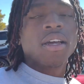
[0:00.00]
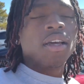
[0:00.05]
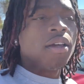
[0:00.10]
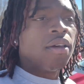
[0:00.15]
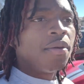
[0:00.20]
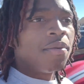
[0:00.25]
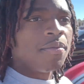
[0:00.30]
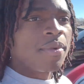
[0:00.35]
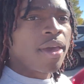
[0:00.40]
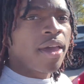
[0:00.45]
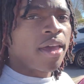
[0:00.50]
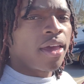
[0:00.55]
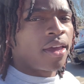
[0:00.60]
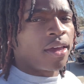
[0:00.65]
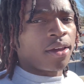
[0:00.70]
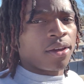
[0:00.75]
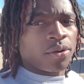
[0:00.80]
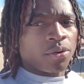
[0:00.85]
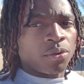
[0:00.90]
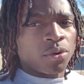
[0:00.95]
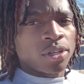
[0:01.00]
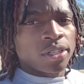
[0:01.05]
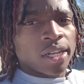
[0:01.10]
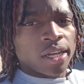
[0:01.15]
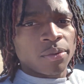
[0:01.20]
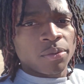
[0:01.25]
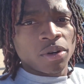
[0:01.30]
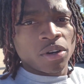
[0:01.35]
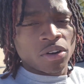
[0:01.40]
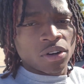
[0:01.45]
Man, one day
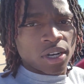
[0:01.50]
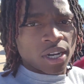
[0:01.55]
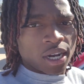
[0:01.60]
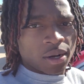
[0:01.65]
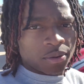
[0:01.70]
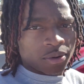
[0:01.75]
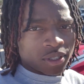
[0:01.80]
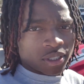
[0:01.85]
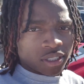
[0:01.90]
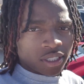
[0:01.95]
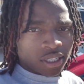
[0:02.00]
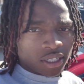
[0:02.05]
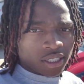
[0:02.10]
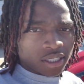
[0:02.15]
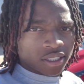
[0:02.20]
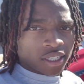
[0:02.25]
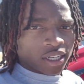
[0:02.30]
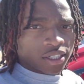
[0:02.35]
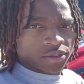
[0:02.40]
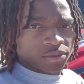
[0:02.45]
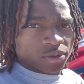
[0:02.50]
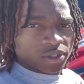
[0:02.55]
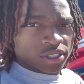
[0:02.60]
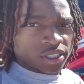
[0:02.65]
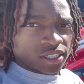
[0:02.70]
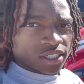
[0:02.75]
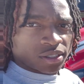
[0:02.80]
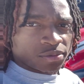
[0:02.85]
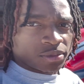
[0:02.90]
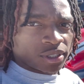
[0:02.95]
we're gonna cop one of these. I just wanted to
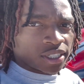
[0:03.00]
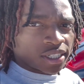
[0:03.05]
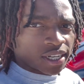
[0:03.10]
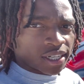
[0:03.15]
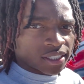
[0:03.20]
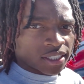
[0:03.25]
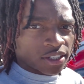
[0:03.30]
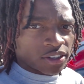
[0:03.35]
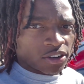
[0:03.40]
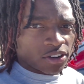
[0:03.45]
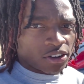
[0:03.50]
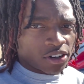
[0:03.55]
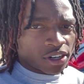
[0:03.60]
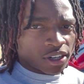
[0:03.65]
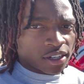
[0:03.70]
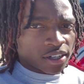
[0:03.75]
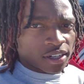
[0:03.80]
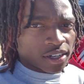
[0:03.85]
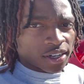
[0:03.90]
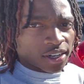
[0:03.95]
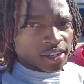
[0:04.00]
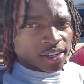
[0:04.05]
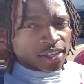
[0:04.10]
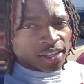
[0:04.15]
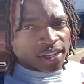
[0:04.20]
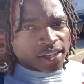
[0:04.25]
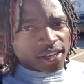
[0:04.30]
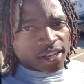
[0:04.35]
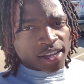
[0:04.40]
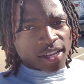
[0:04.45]
come look at the car.
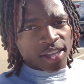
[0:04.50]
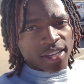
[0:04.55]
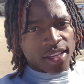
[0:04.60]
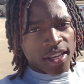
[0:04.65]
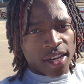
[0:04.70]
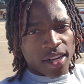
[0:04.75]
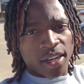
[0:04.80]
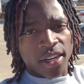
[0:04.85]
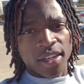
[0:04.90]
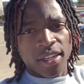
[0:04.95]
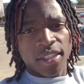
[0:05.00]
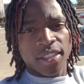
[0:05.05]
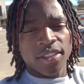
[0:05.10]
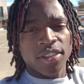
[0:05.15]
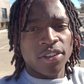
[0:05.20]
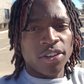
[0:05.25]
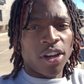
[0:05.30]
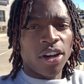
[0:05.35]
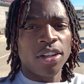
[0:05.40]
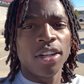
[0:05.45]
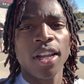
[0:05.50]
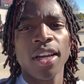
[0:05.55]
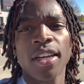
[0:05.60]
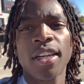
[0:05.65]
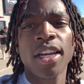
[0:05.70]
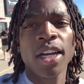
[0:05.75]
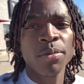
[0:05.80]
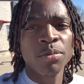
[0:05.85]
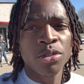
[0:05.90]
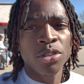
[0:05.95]
Yeah, so y'all like,
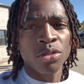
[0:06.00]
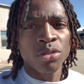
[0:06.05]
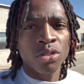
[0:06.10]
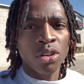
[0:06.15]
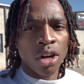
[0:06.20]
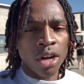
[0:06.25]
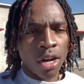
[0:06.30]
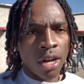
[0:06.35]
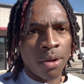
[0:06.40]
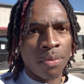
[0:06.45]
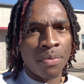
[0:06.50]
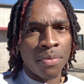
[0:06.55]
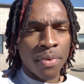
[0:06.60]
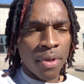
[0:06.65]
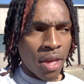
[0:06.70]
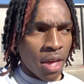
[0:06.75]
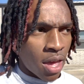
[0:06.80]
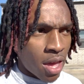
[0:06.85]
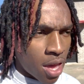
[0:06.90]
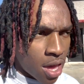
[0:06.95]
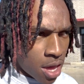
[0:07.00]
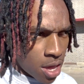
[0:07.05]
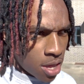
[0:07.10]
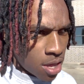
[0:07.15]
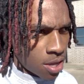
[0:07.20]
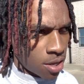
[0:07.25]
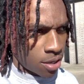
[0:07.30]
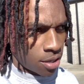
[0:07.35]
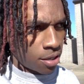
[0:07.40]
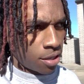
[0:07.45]
comment, subscribe, and
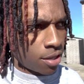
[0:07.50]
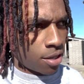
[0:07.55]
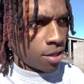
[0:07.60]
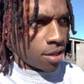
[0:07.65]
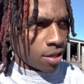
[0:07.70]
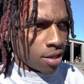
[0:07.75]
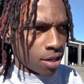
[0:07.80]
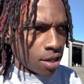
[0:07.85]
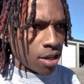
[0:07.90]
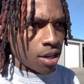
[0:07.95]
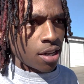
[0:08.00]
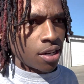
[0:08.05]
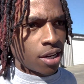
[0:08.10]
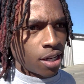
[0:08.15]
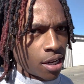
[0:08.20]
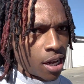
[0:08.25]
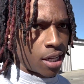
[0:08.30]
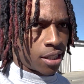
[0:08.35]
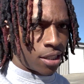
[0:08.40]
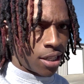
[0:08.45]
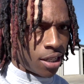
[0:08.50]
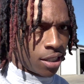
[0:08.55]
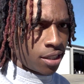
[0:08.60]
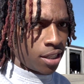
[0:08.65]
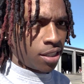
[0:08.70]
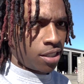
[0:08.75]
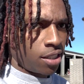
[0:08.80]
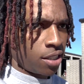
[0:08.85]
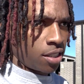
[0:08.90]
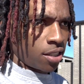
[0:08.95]
I think
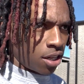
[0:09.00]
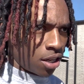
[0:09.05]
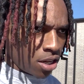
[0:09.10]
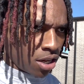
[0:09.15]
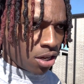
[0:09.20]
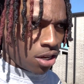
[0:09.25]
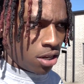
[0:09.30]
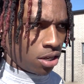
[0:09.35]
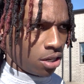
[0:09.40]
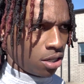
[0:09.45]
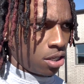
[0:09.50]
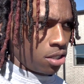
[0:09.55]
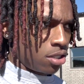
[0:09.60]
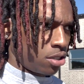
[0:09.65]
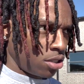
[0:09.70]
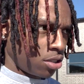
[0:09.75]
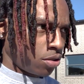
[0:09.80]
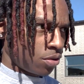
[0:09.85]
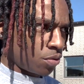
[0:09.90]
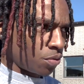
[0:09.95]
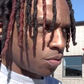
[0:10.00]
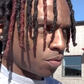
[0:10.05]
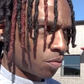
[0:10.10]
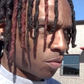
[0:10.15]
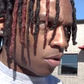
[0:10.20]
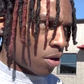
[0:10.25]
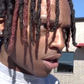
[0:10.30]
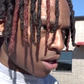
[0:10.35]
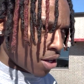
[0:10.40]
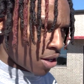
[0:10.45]
this is a, uh,
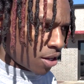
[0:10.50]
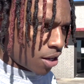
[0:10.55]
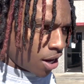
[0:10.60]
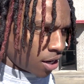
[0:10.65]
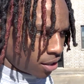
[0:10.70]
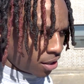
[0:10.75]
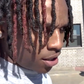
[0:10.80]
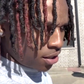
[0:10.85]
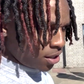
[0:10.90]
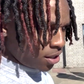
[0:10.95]
I think